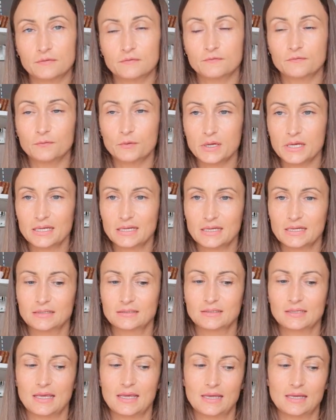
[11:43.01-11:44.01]

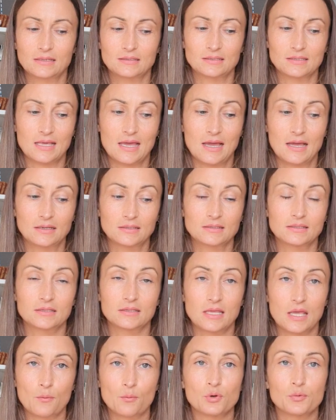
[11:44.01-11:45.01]
avoidant is that
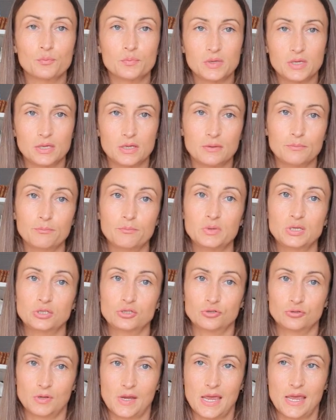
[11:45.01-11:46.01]
they will be
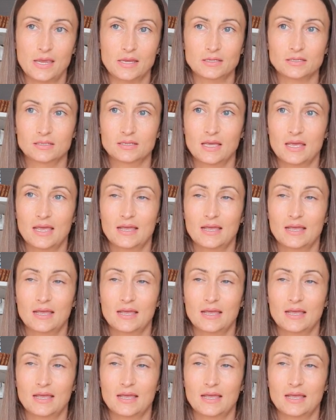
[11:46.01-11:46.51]
betrayed,